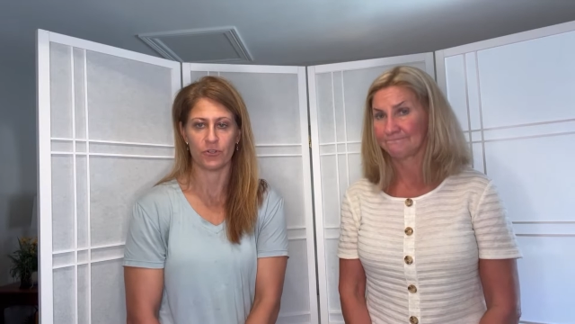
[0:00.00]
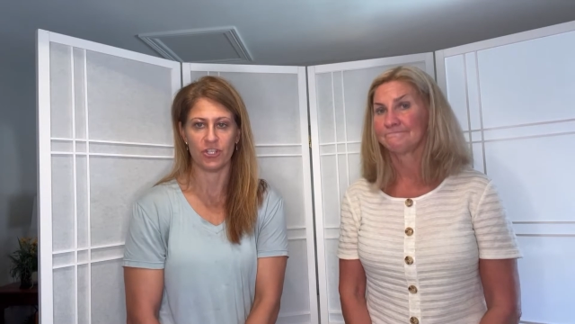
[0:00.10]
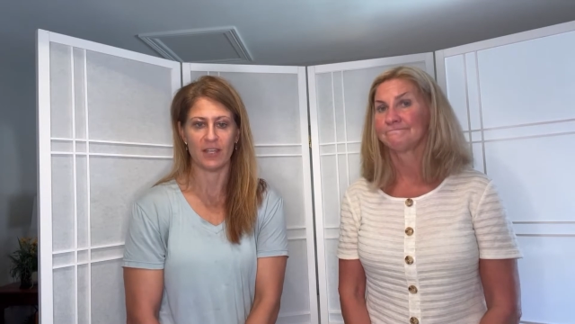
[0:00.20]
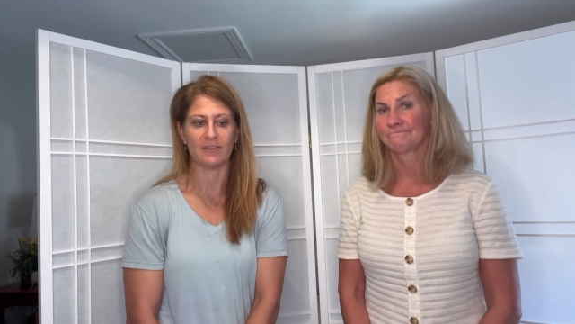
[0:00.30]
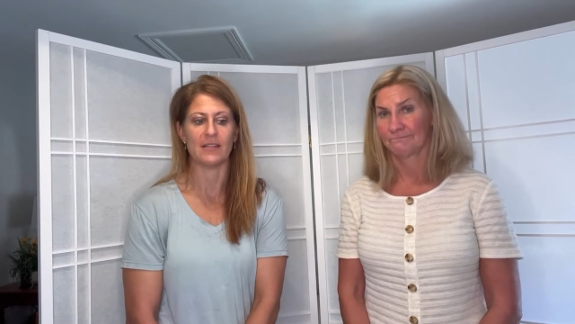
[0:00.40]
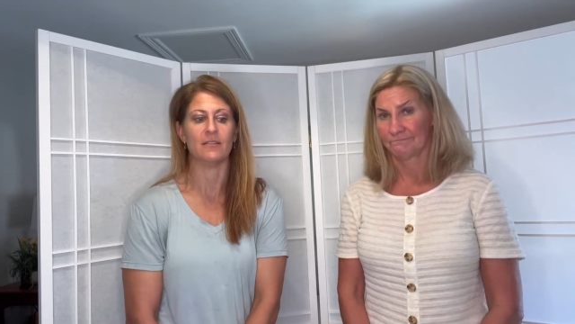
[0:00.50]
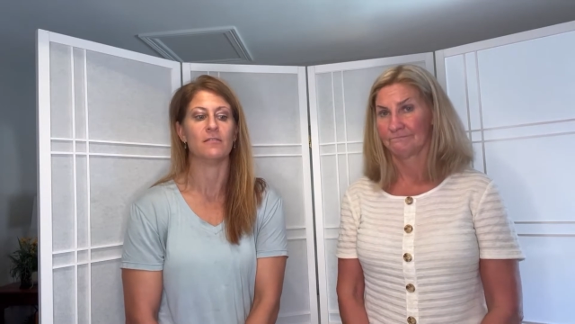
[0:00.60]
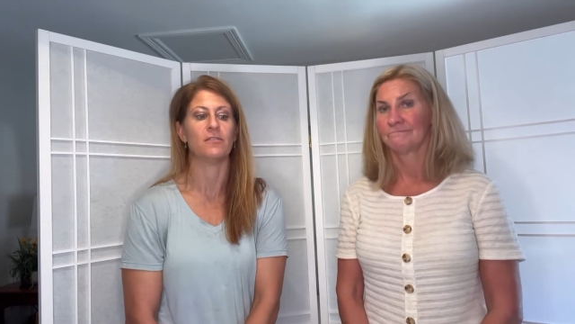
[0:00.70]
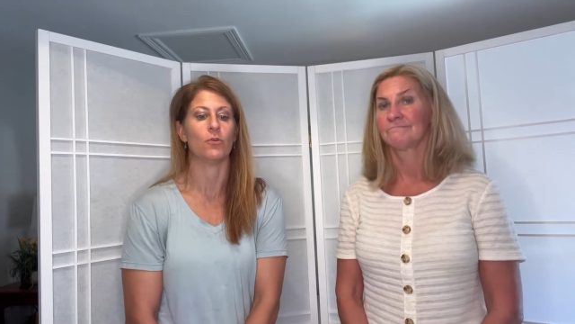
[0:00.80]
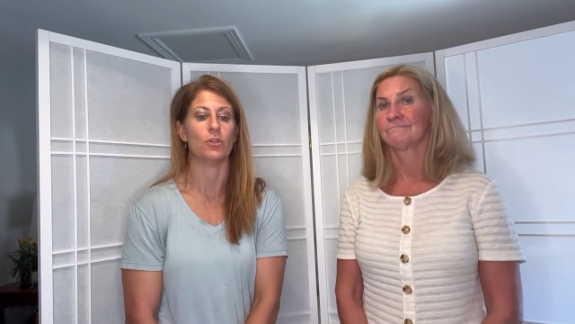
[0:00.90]
Speaker 1: progestin.
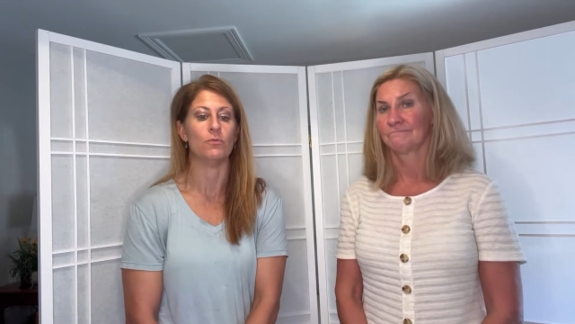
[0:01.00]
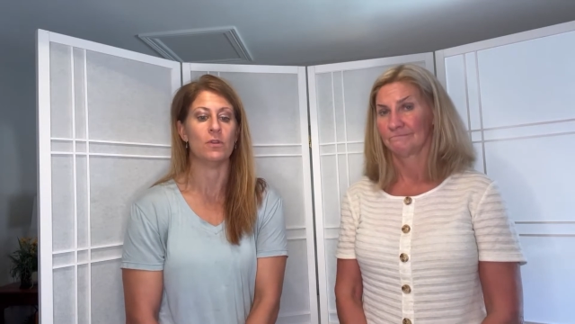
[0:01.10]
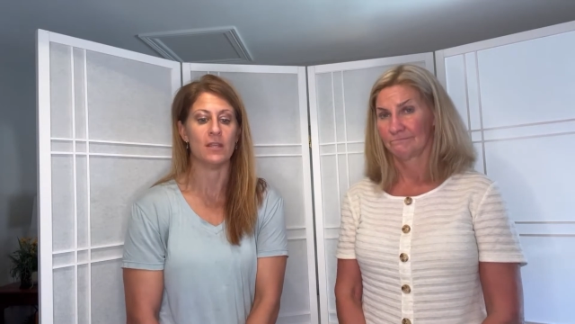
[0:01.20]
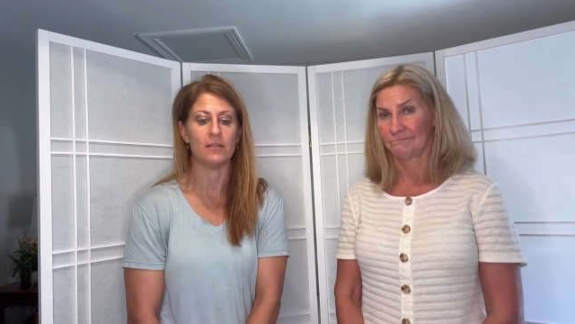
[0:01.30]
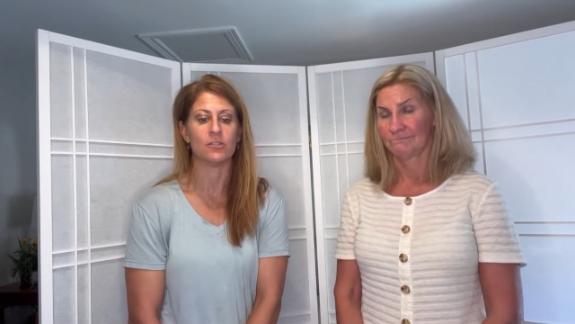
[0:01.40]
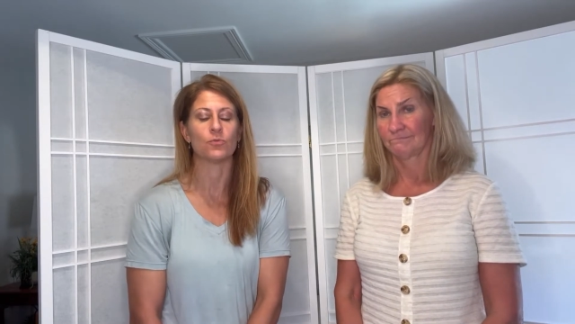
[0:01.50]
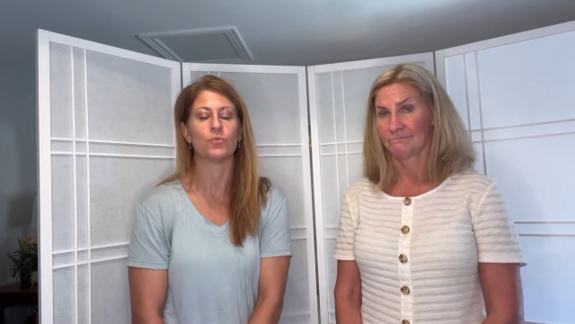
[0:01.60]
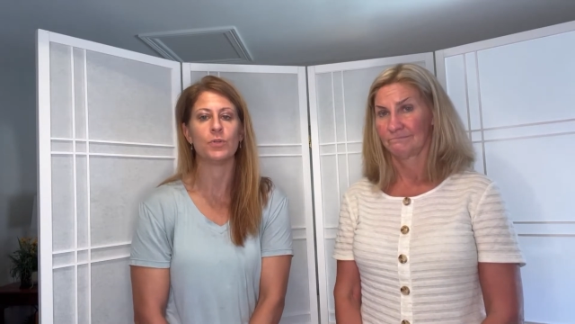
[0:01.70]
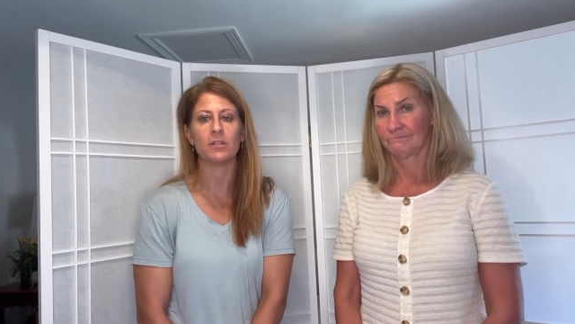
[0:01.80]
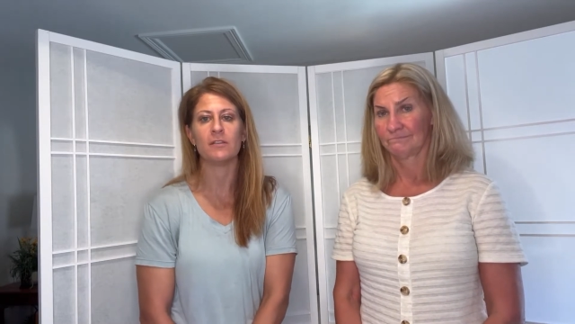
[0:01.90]
So you need to
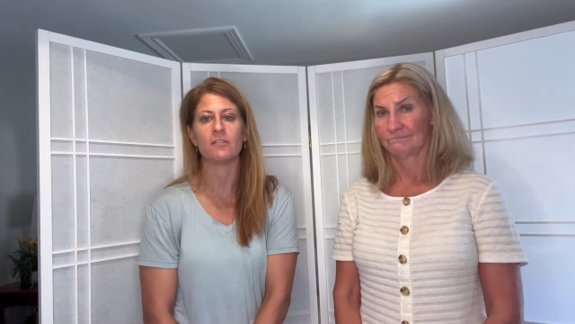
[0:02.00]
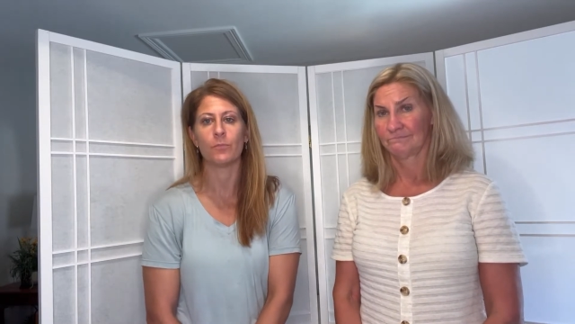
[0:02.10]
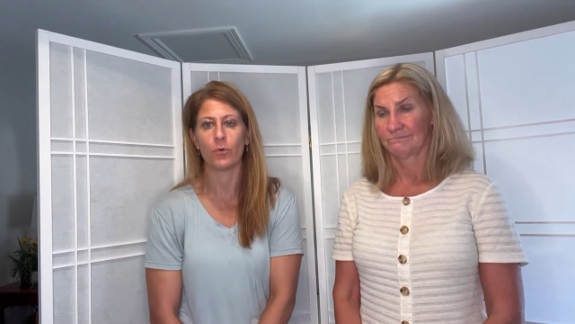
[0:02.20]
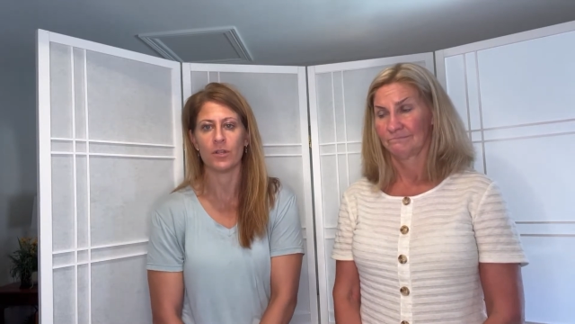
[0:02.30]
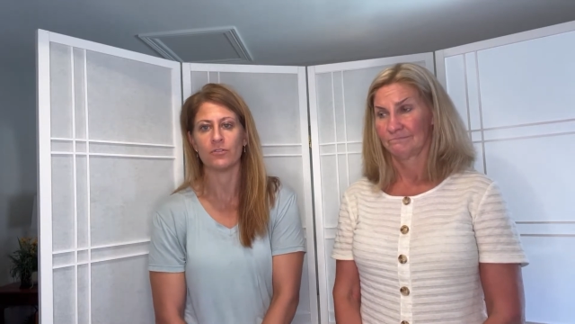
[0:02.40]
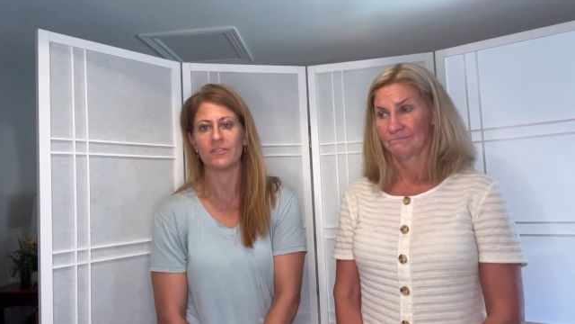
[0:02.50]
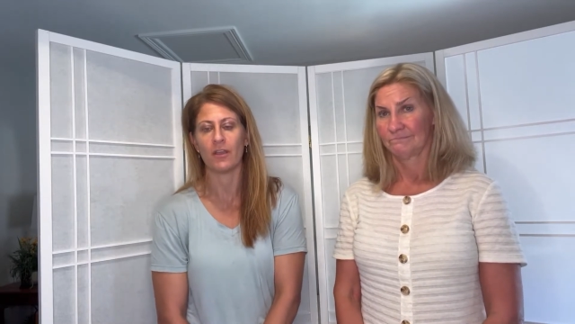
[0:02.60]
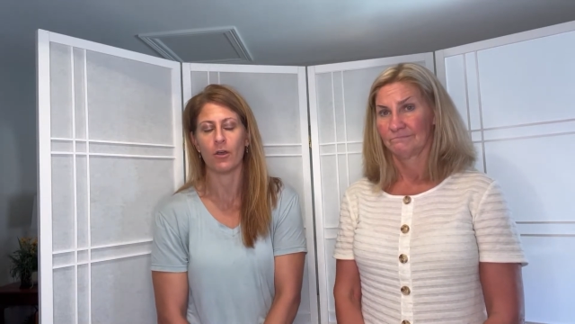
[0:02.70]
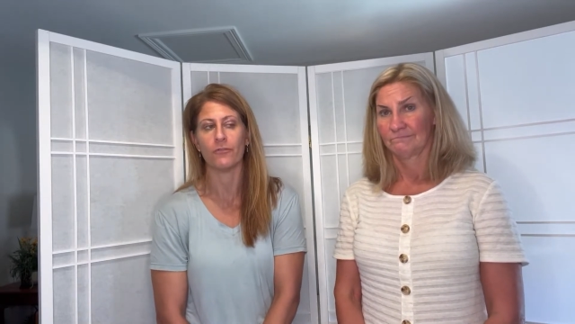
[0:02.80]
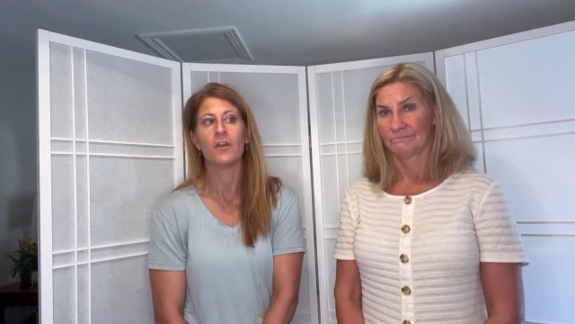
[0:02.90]
really support yourself
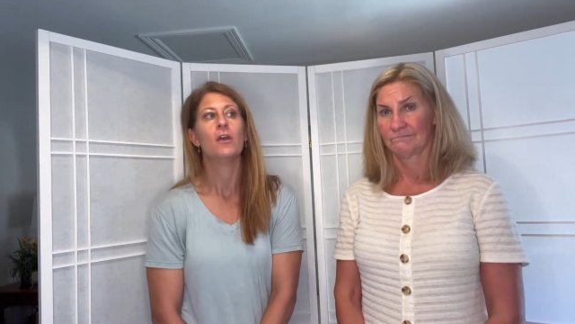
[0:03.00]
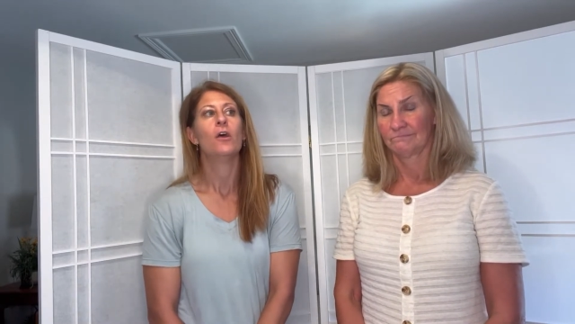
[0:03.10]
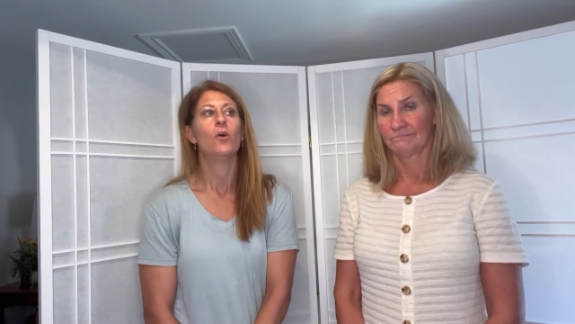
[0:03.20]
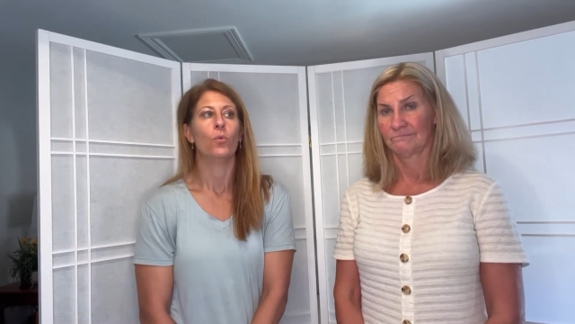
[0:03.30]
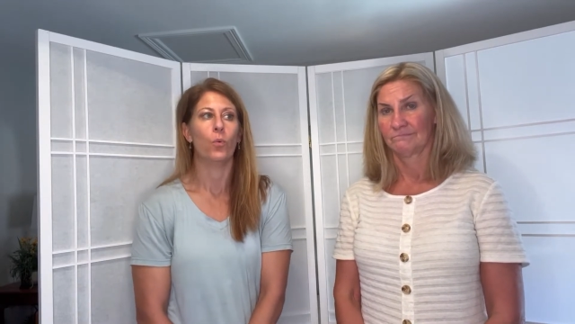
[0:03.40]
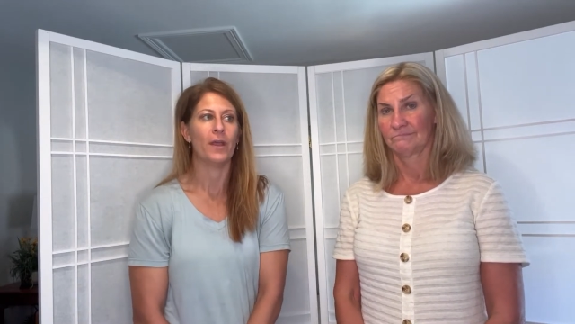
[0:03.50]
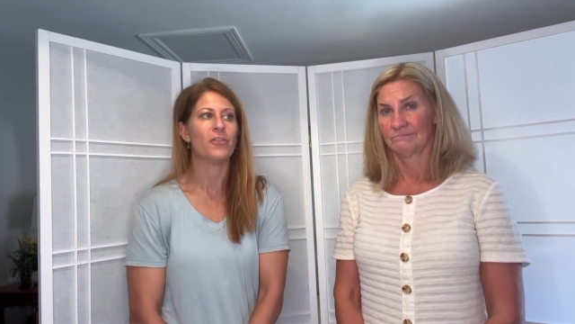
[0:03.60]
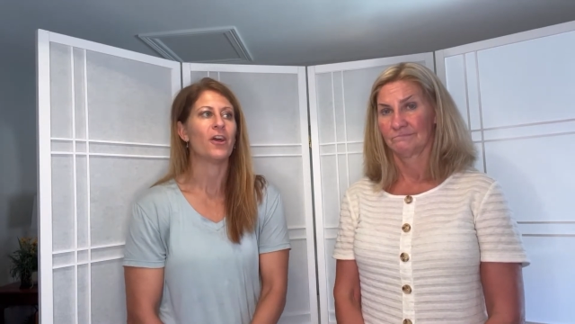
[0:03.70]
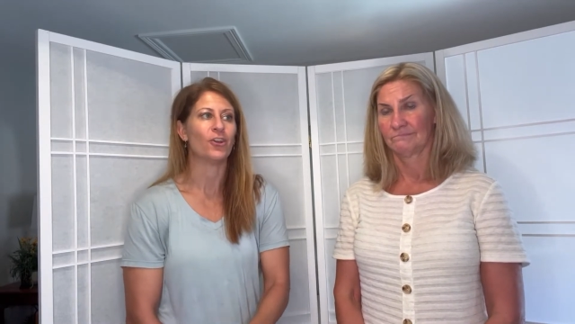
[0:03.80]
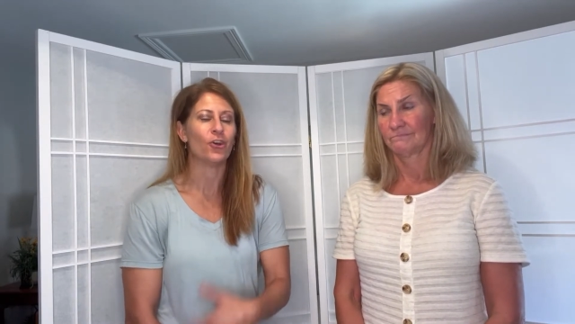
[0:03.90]
with a
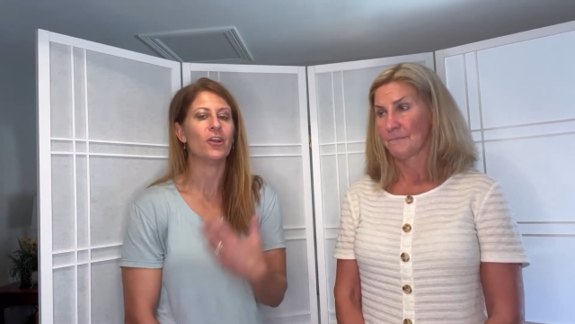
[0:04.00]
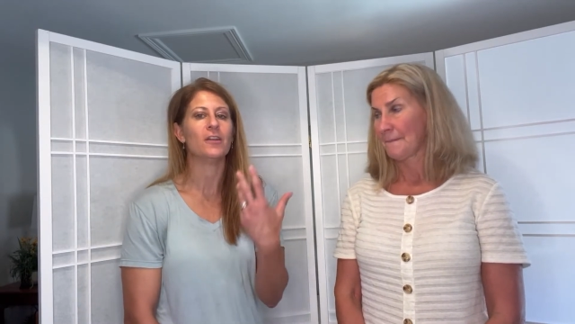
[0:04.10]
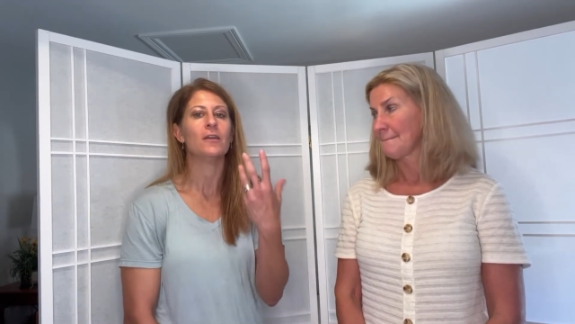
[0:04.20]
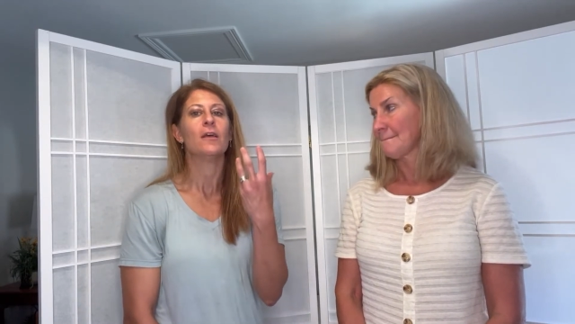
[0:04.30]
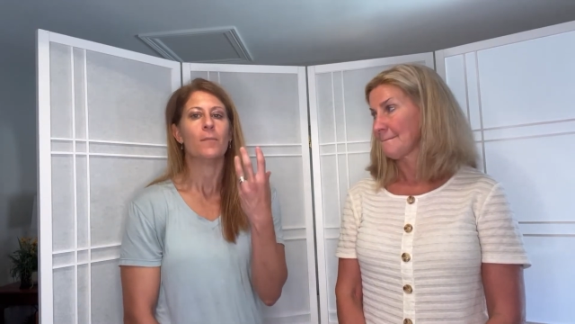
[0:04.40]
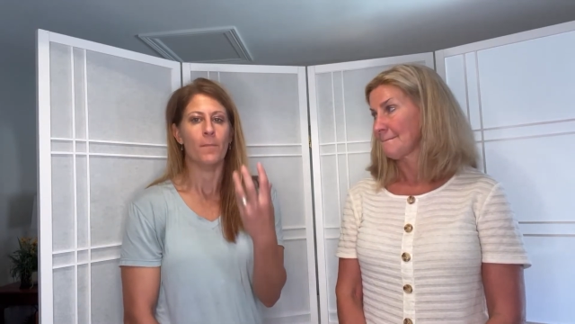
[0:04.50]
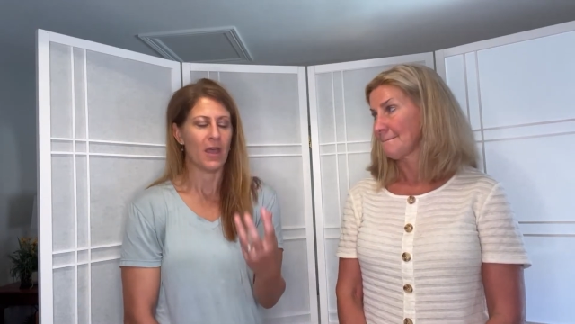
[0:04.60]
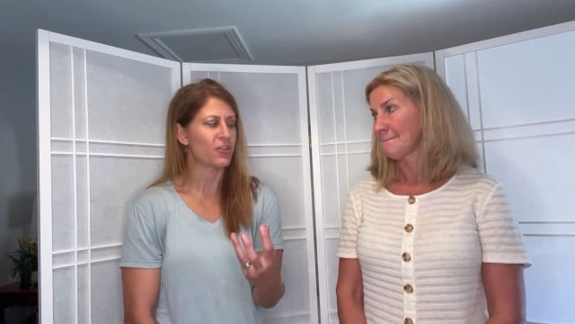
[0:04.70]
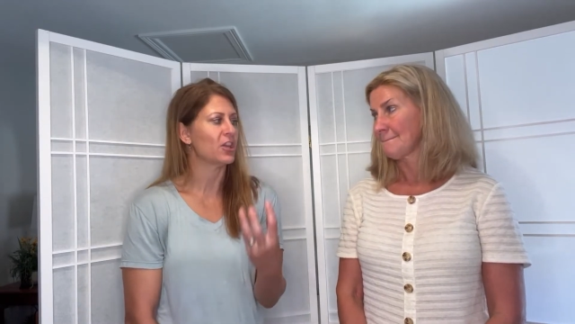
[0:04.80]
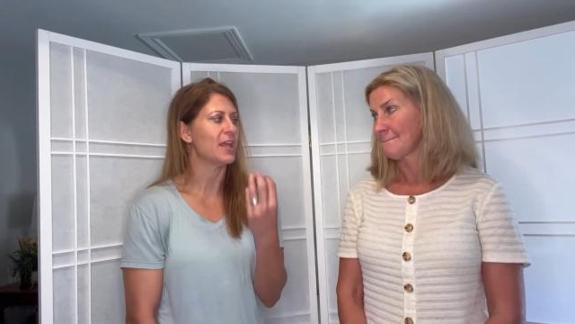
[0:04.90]
good
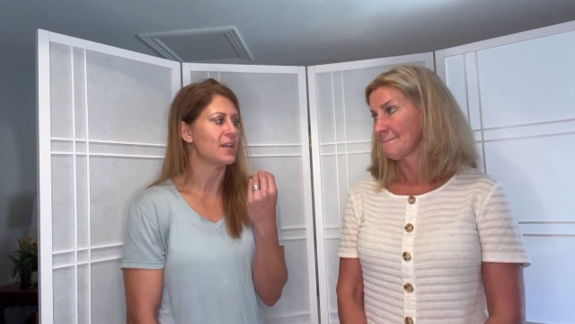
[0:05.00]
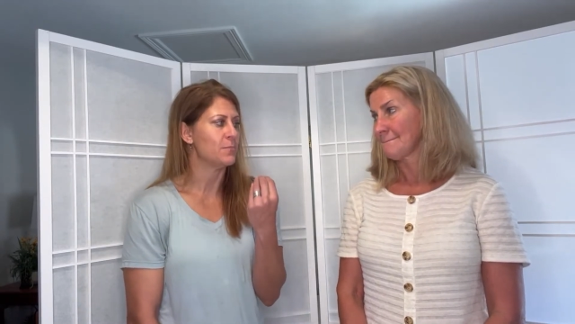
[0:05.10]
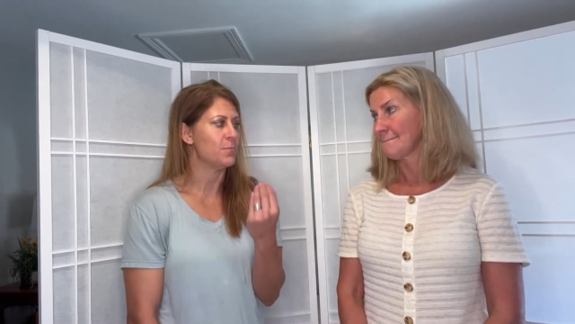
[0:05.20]
methylated